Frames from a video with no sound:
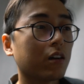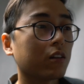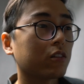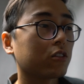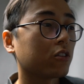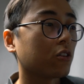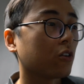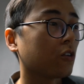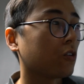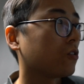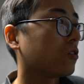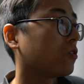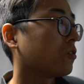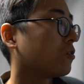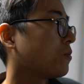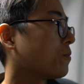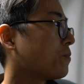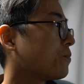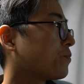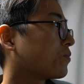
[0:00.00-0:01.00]

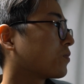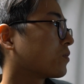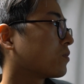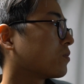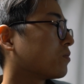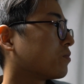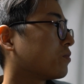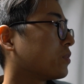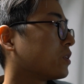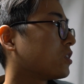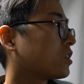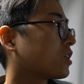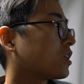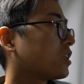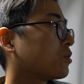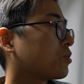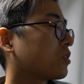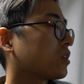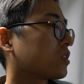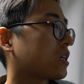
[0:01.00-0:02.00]
So
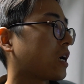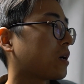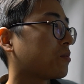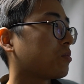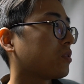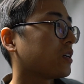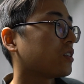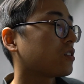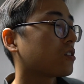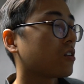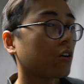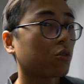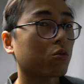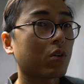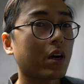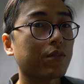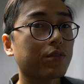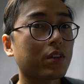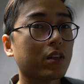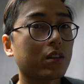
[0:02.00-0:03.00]
basically, because I play StarCraft